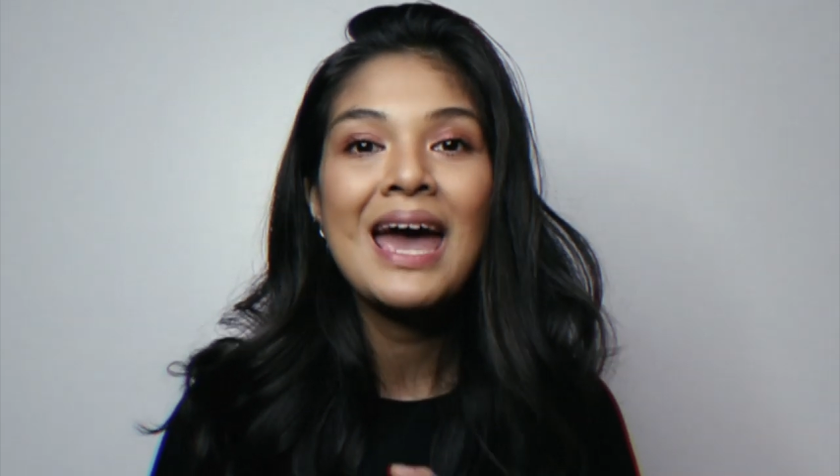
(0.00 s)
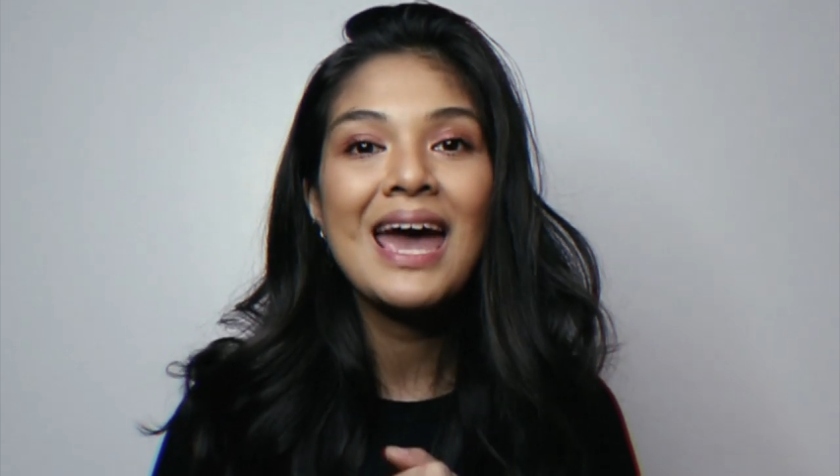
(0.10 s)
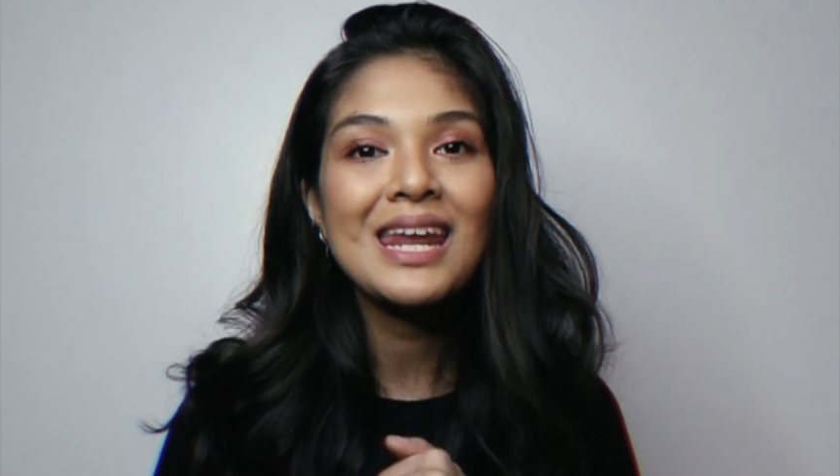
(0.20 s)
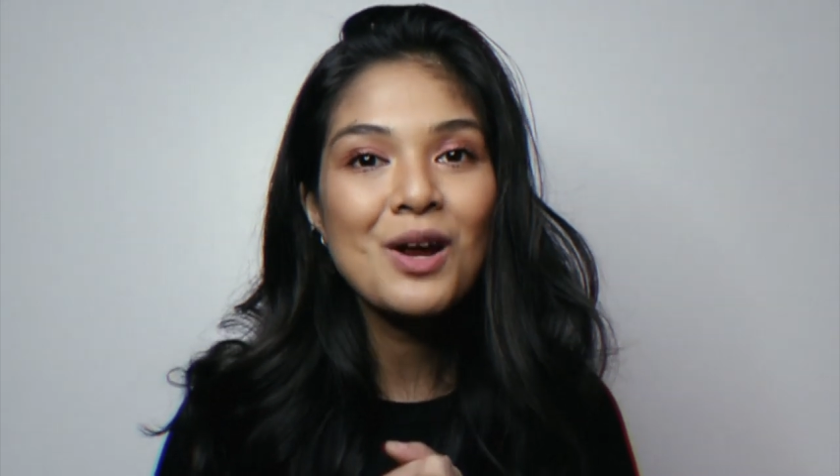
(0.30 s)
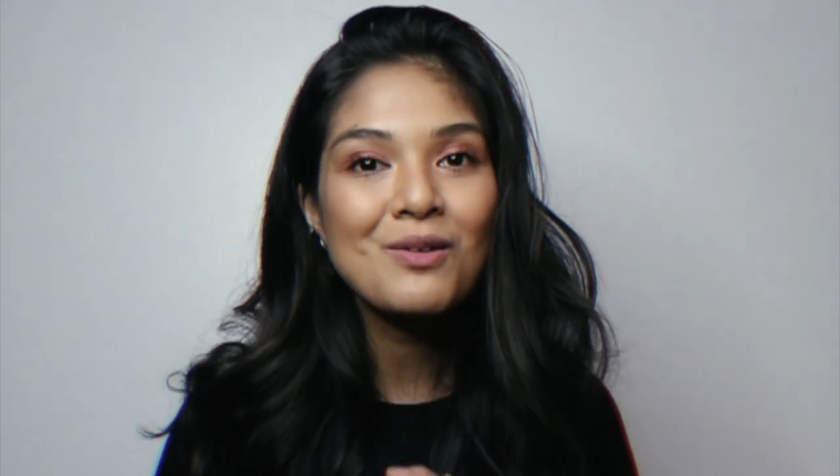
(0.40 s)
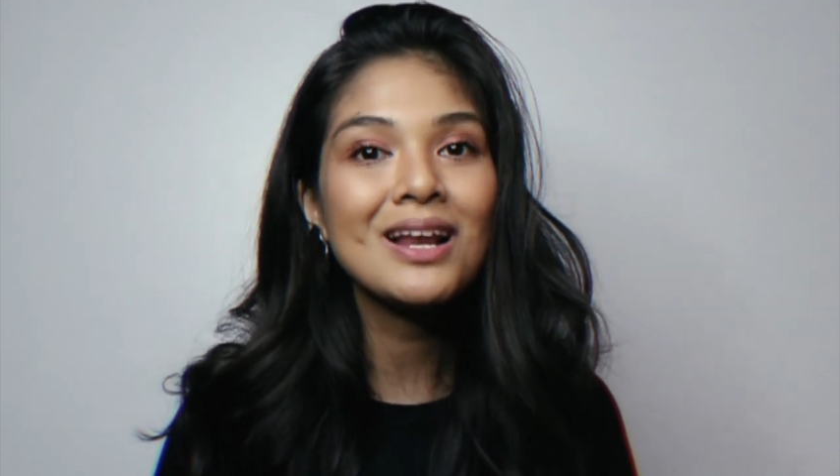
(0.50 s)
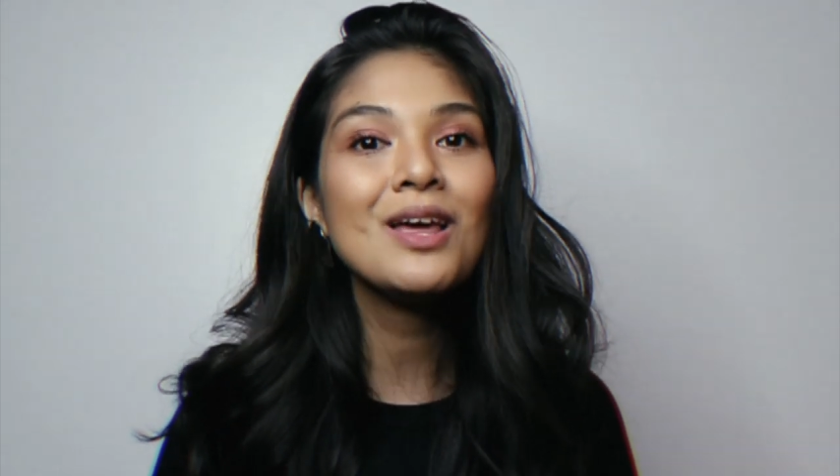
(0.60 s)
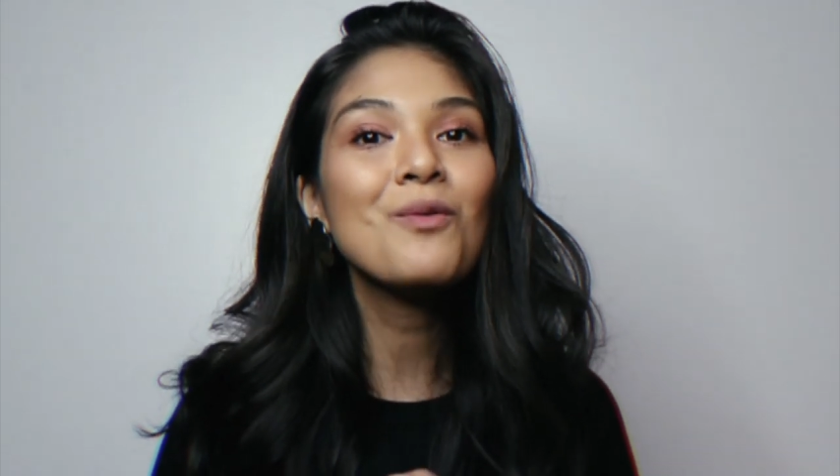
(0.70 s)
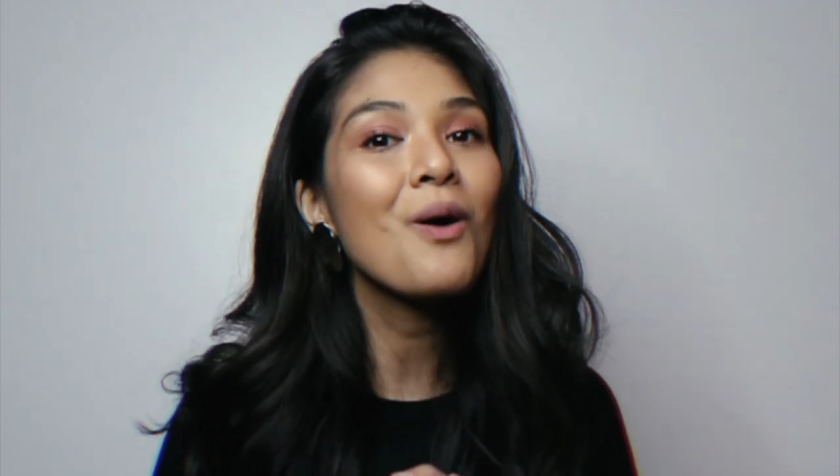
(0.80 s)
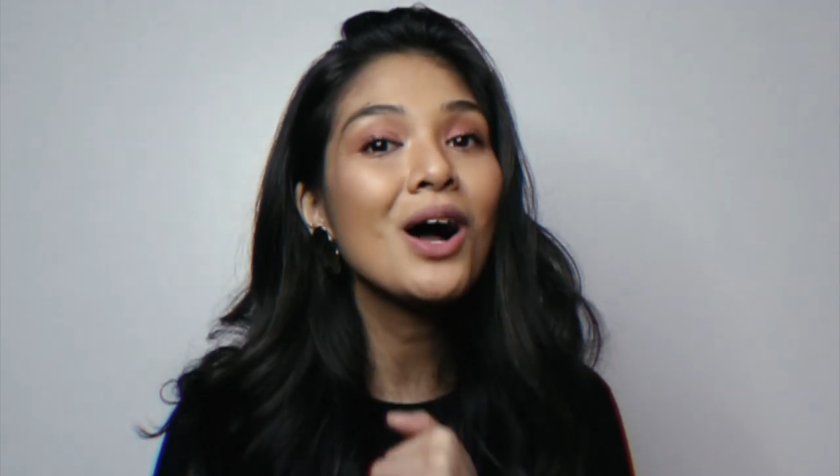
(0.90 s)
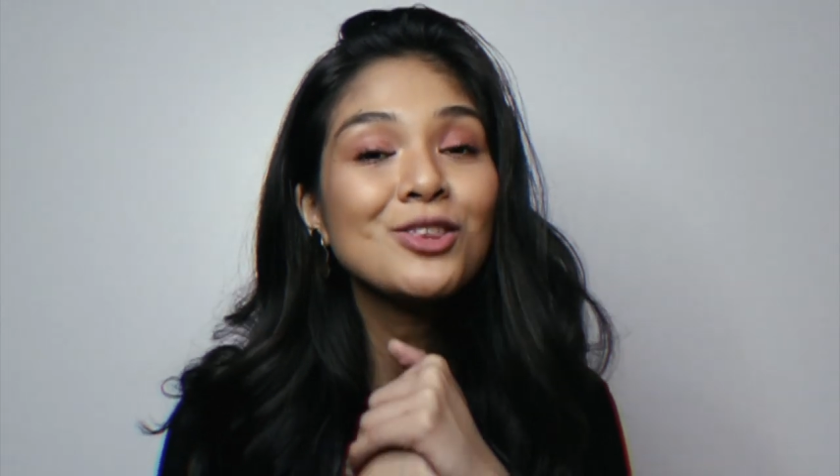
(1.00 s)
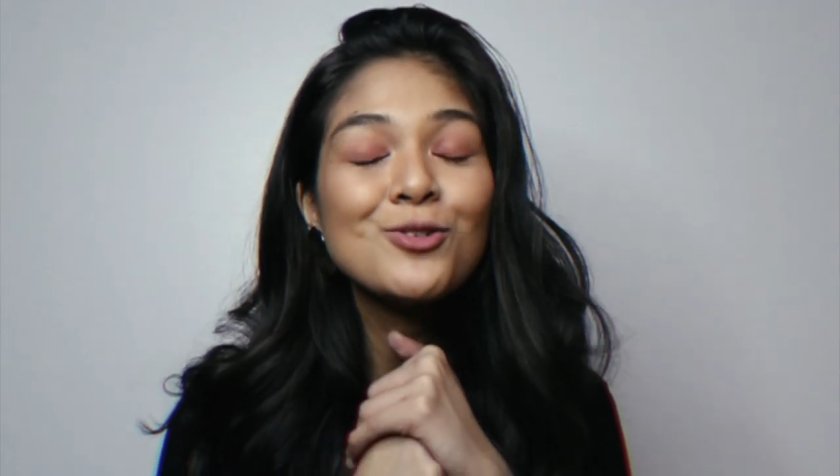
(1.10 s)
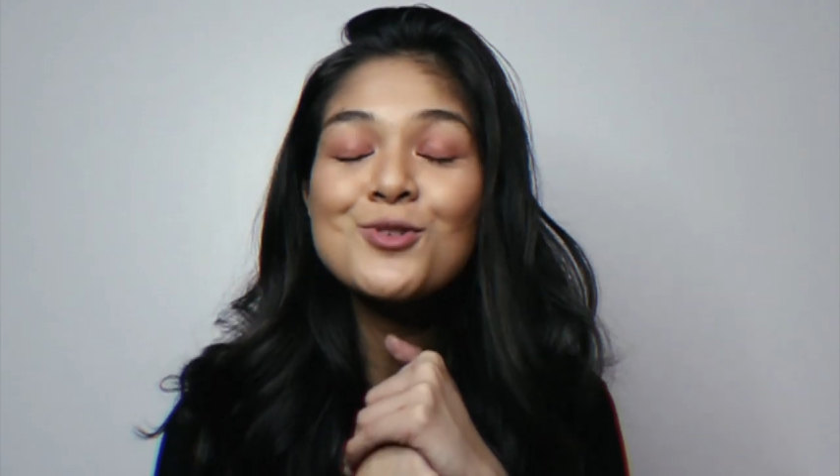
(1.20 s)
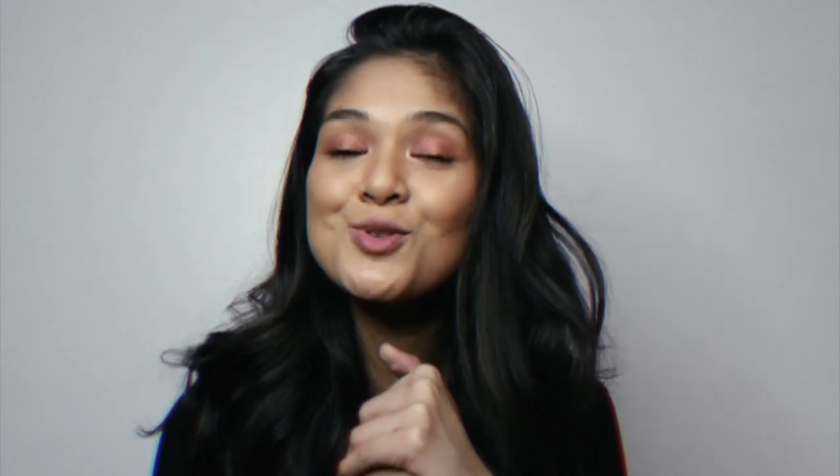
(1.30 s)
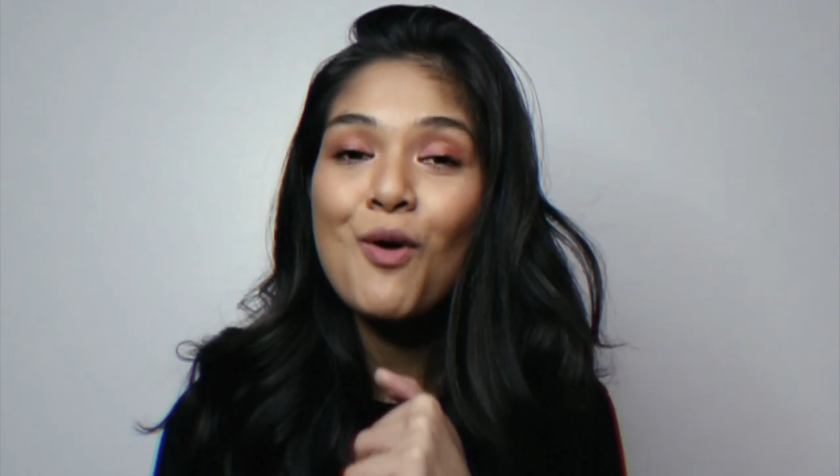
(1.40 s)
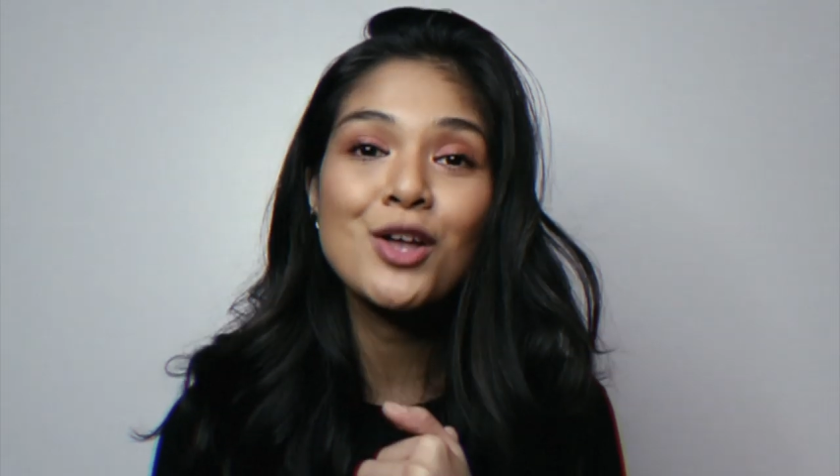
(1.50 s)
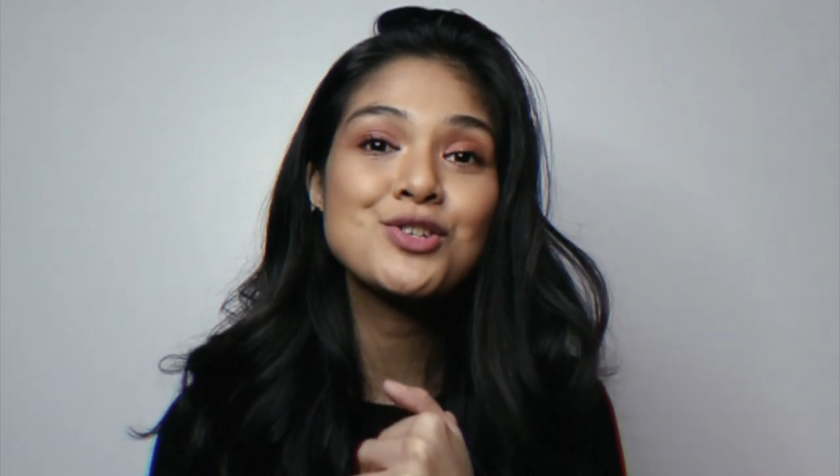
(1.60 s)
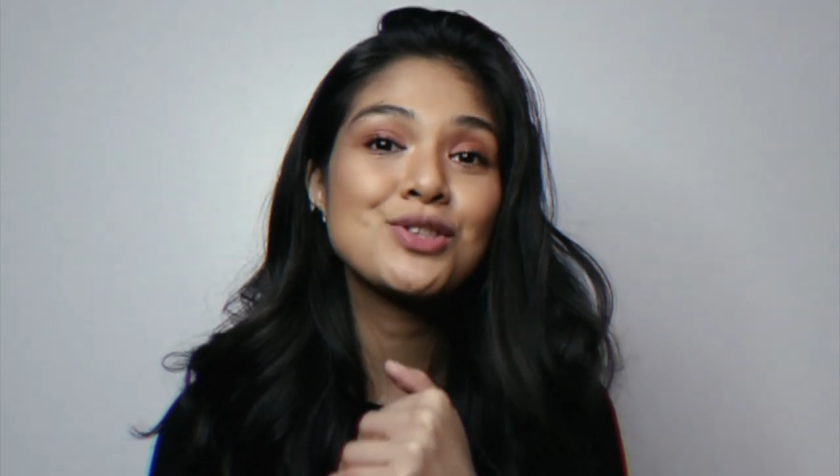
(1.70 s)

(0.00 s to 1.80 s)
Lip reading: and I really want to swatch